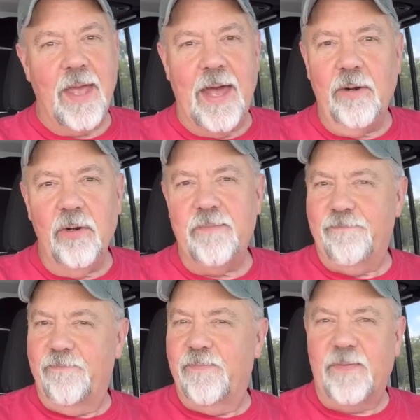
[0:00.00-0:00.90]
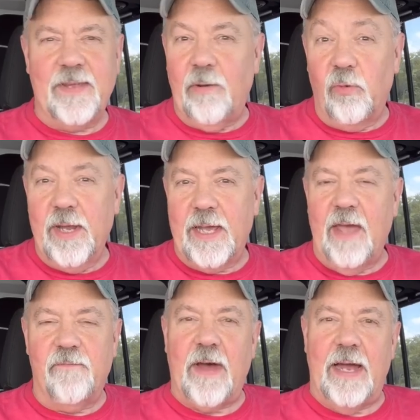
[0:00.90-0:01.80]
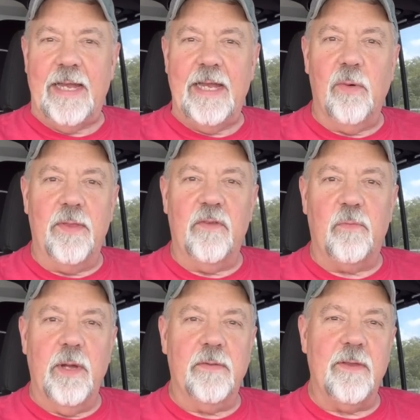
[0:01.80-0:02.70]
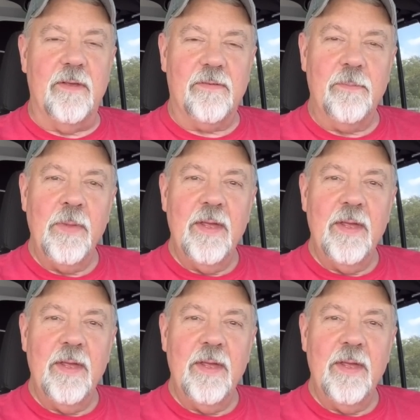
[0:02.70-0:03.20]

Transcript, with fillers: I don't really can't find anyone that's built this.